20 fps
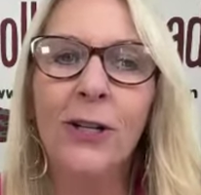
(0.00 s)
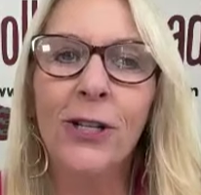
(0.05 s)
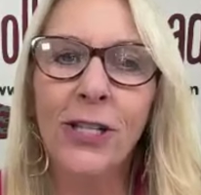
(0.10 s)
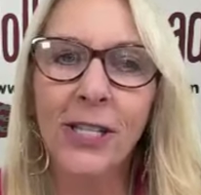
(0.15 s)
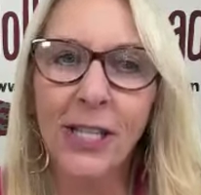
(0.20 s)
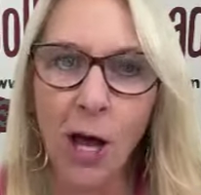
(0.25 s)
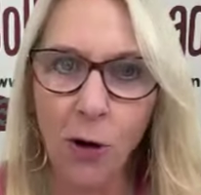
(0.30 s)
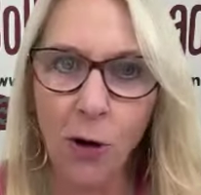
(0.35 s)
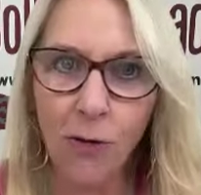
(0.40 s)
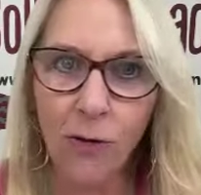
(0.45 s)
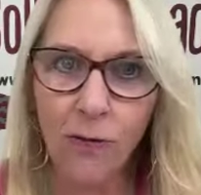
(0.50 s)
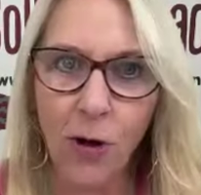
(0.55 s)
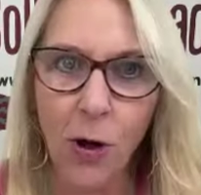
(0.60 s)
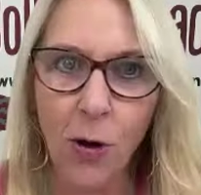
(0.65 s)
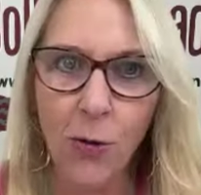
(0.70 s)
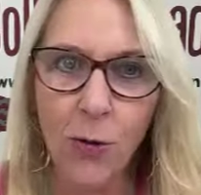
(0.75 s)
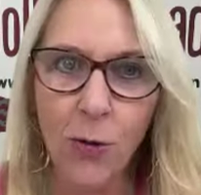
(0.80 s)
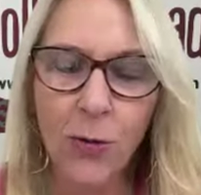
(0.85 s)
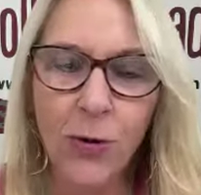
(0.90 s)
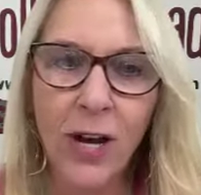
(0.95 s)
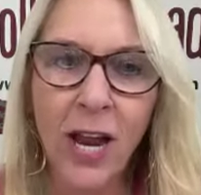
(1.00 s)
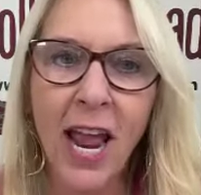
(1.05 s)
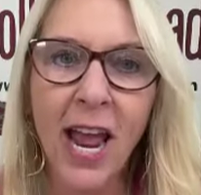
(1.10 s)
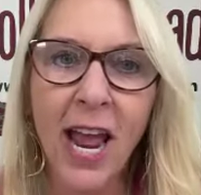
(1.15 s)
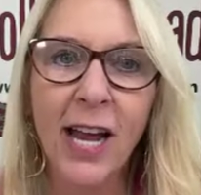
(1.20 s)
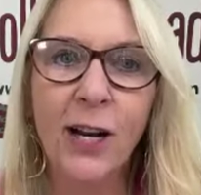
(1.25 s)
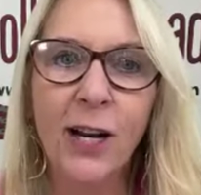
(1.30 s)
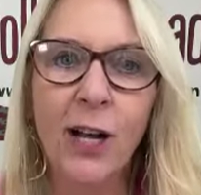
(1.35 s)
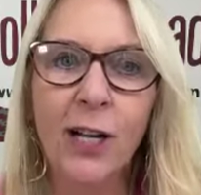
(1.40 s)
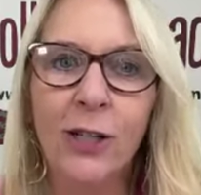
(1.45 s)
cell phone
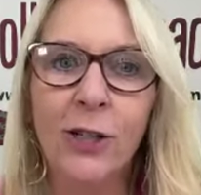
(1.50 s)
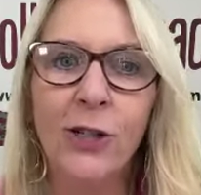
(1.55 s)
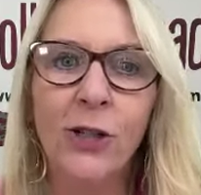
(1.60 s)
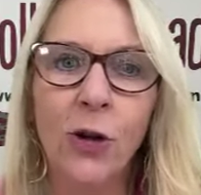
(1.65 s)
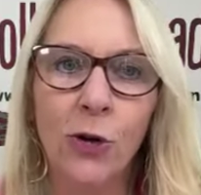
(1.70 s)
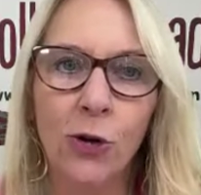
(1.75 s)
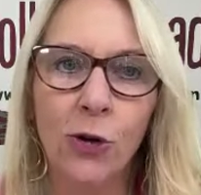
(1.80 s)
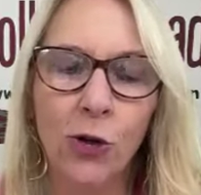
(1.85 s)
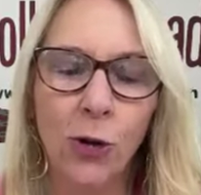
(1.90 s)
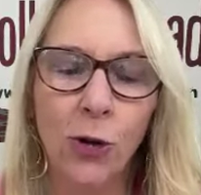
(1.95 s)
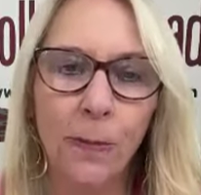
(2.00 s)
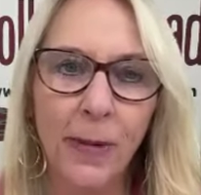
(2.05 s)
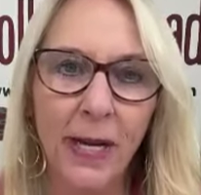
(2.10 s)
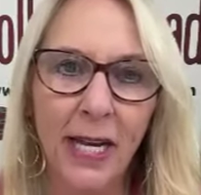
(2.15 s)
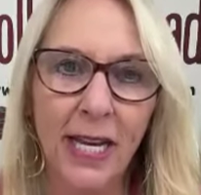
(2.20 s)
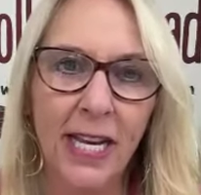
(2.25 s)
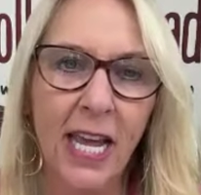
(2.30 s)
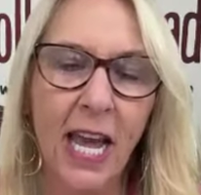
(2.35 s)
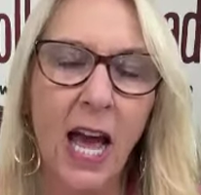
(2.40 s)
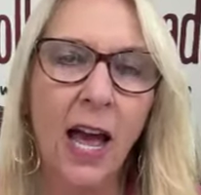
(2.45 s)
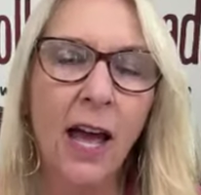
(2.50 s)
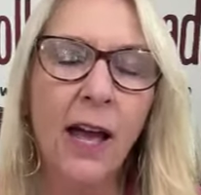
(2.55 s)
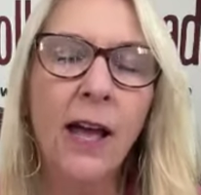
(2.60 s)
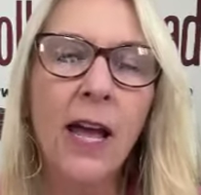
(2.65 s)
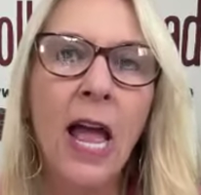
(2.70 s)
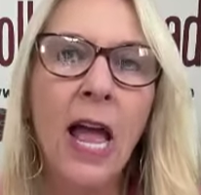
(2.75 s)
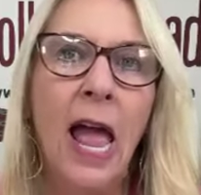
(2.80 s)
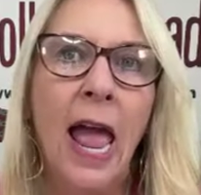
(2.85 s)
and on social media.